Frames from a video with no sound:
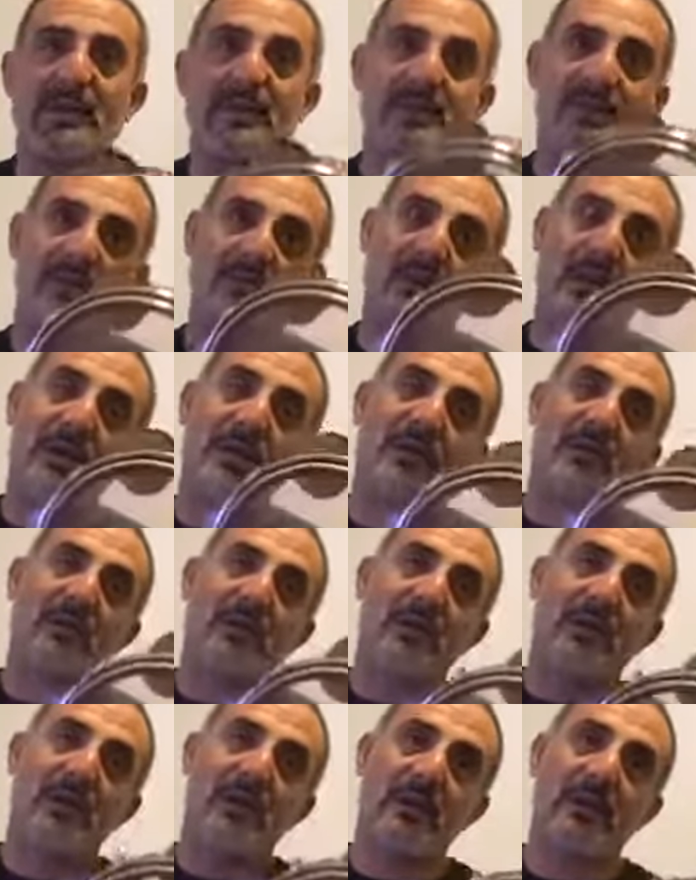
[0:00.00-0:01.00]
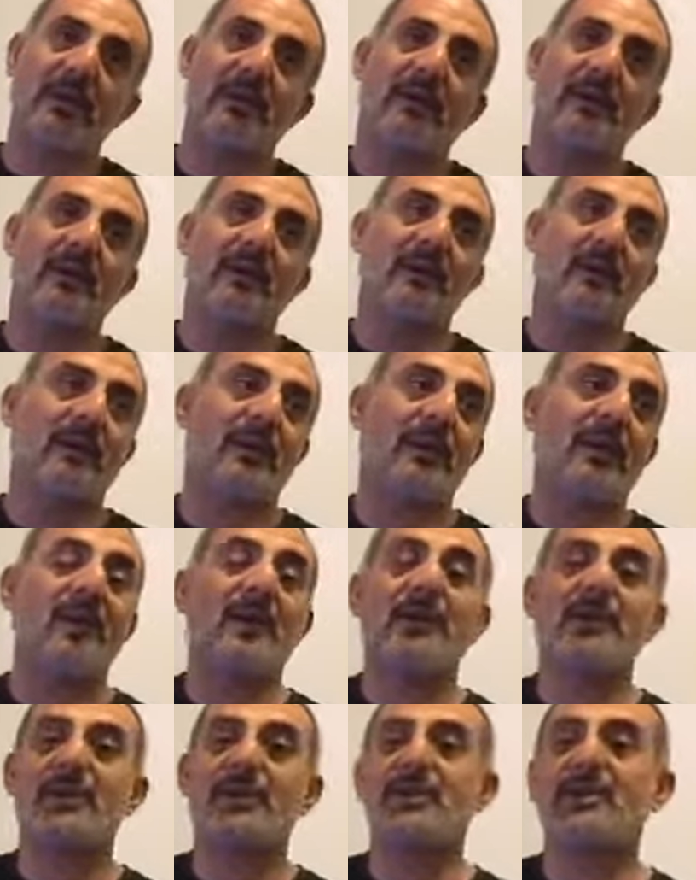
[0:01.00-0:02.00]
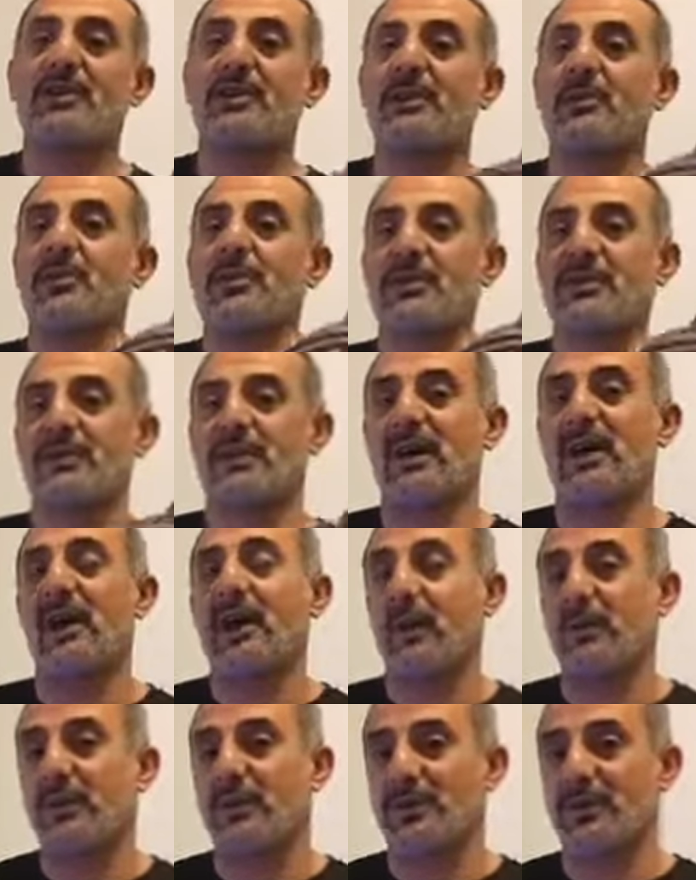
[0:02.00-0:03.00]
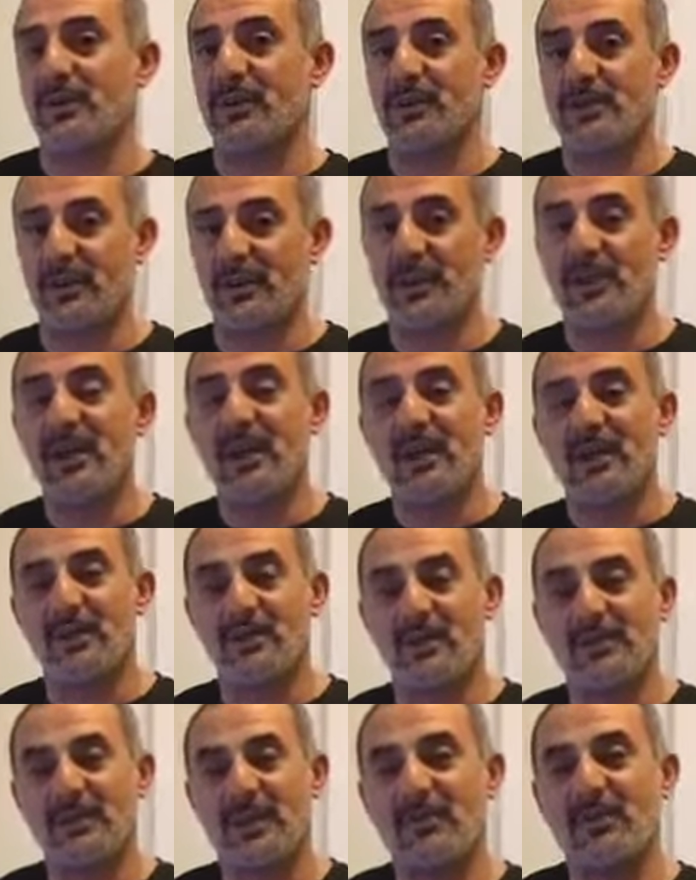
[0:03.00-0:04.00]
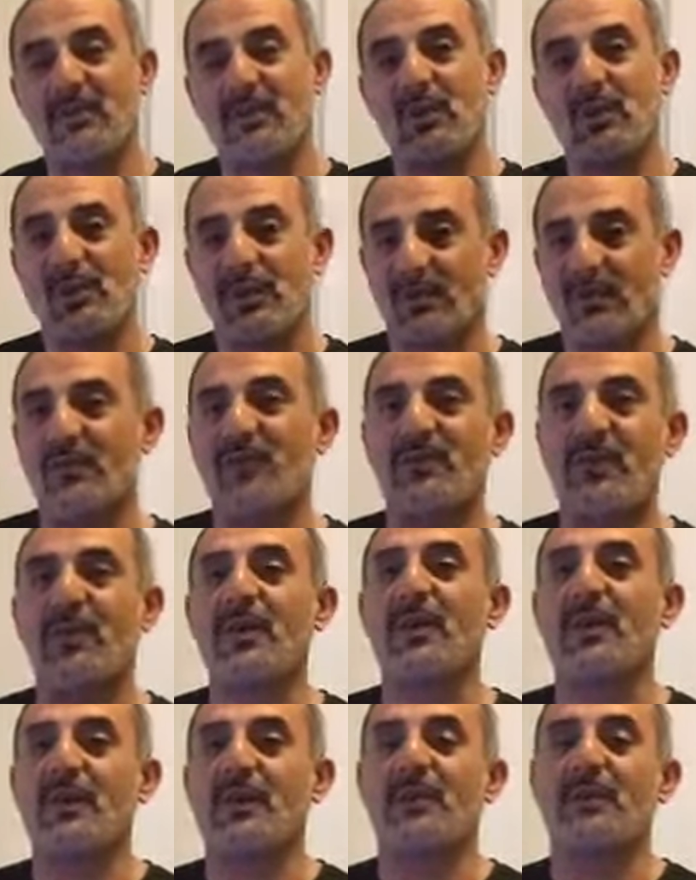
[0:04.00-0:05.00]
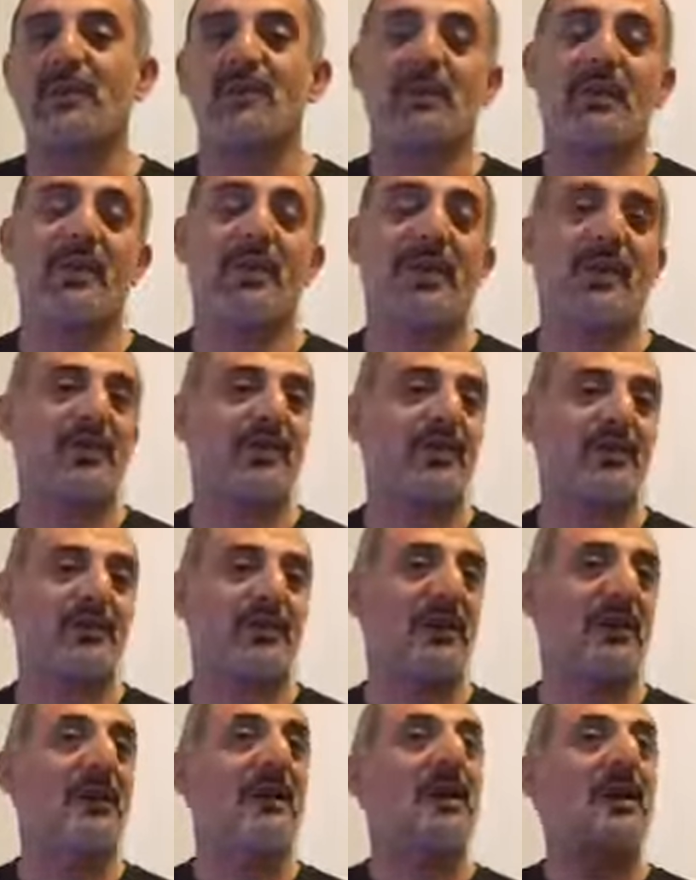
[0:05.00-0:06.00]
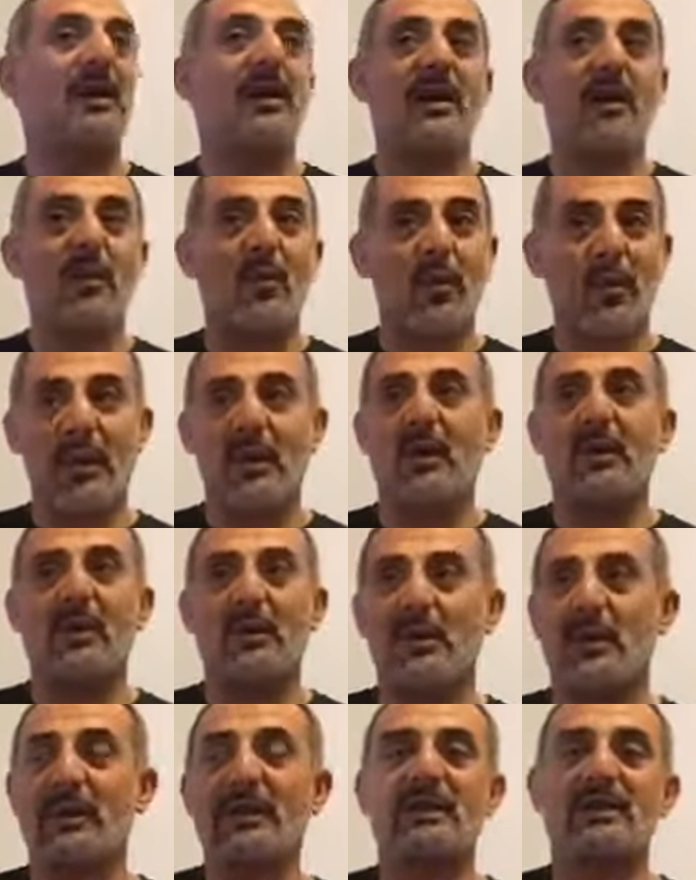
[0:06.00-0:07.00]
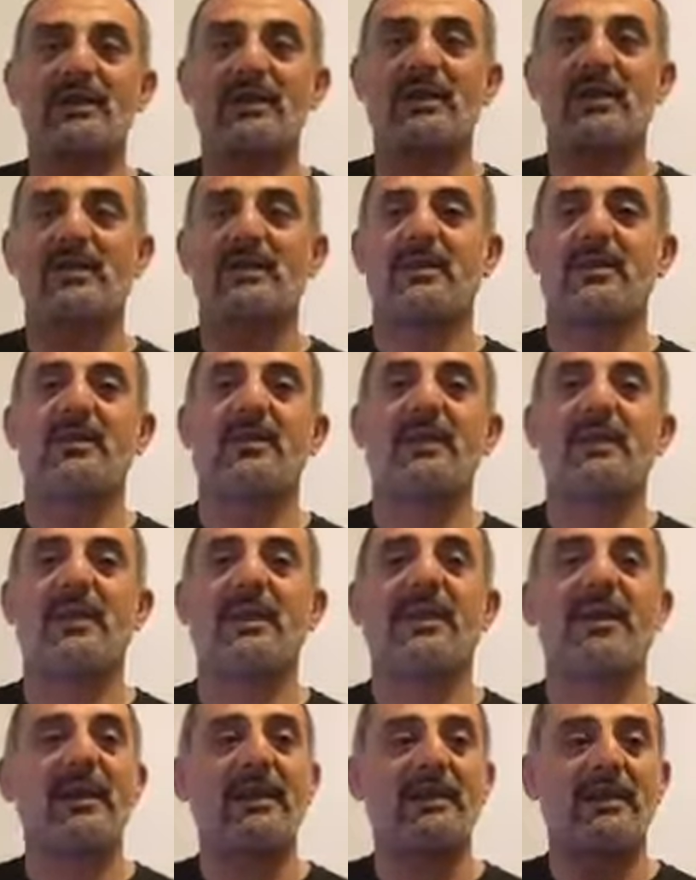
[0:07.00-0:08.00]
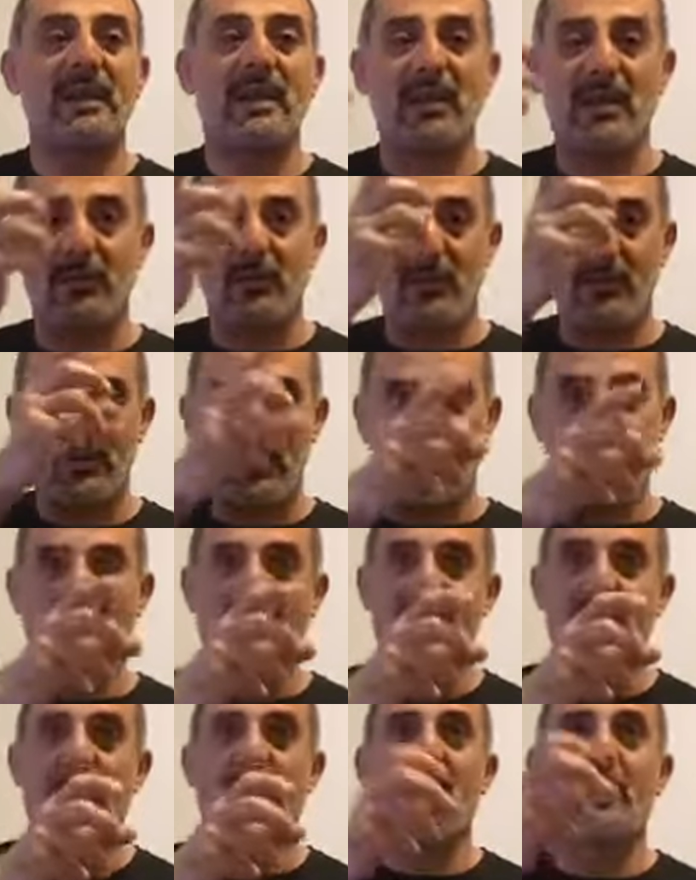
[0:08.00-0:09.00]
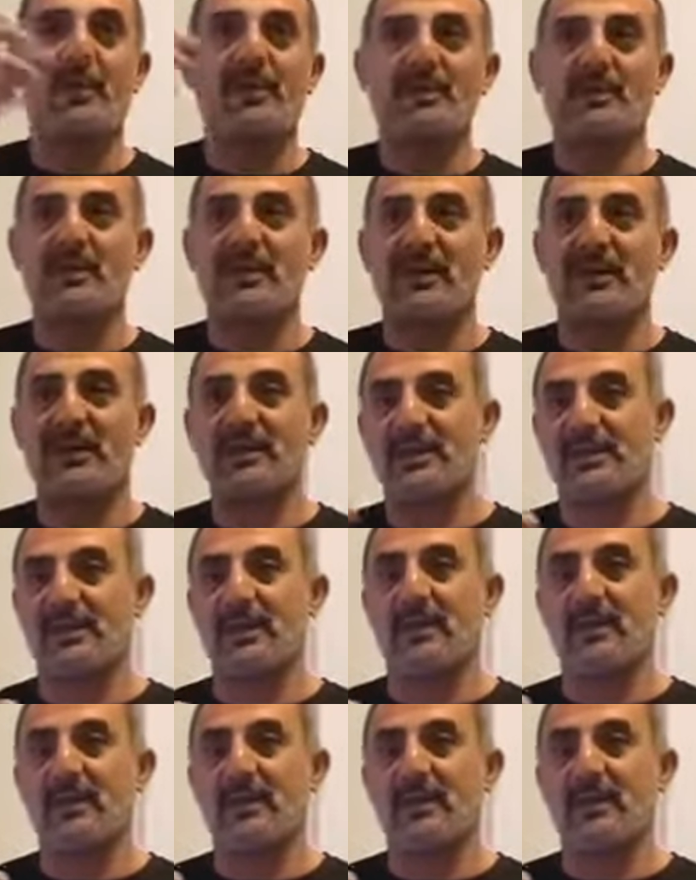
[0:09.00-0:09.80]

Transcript: it's part of another tradition, which is the Ottoman tradition, you just have to look further within that to see why only is it the 10/8 taken by the Ottomans, but this